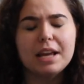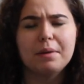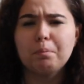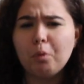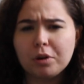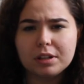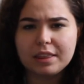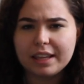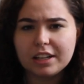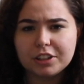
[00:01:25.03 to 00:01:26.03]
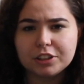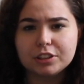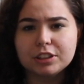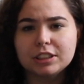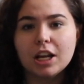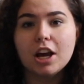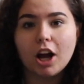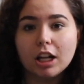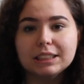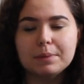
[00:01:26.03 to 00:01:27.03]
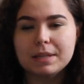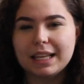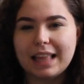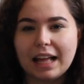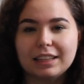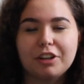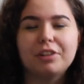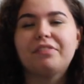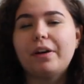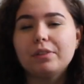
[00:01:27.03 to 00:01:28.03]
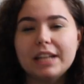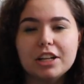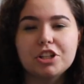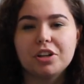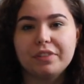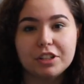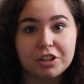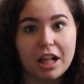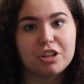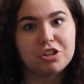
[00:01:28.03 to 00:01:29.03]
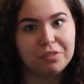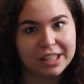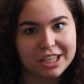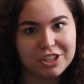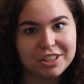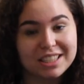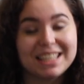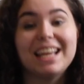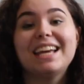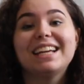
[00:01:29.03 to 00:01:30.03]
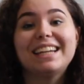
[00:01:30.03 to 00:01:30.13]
important thinkers, concepts like that that are the foundation of international relations.